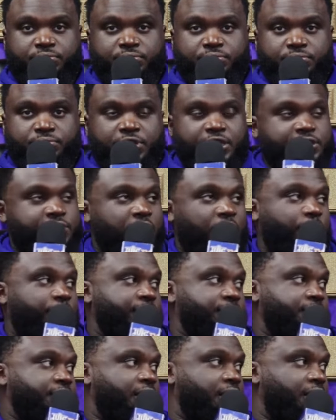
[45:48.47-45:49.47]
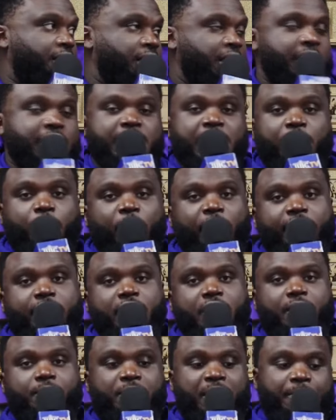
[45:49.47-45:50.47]
It's always there. They wake
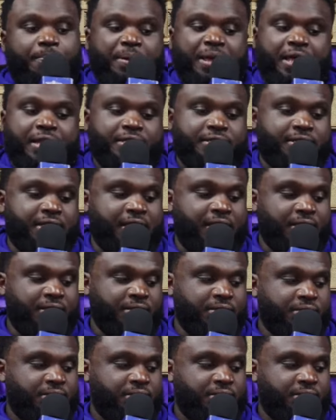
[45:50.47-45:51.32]
up, my bed is there.